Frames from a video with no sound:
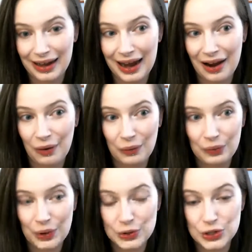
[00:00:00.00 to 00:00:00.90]
how
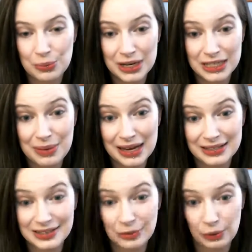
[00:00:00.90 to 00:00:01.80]
there are so many
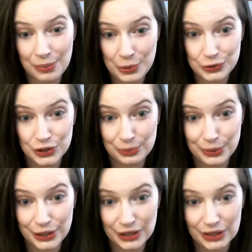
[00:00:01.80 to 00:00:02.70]
demands on the remote
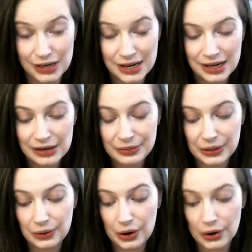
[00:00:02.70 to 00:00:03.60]
interpreter.
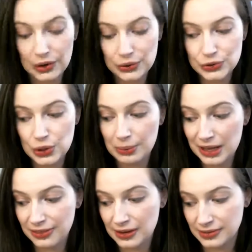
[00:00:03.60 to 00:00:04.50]
There are so many
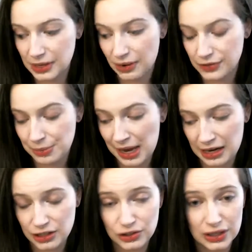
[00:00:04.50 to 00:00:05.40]
things that you have to
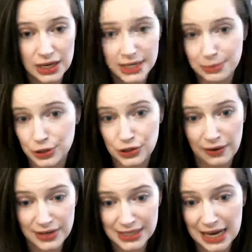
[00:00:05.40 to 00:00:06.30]
manage, the customer
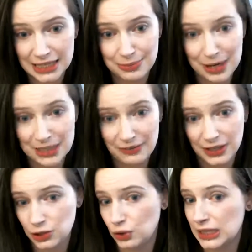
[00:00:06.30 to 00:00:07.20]
service aspect of
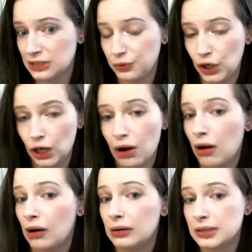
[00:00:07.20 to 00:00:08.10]
it, transferring
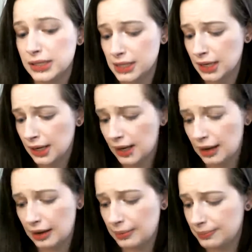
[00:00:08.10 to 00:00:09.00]
calls,
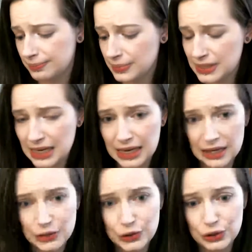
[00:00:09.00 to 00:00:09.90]

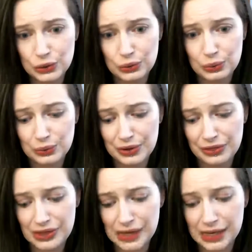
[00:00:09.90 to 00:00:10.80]
sticking to
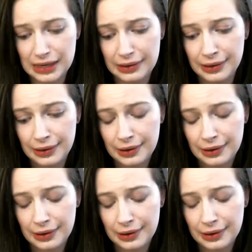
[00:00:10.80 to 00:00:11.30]
the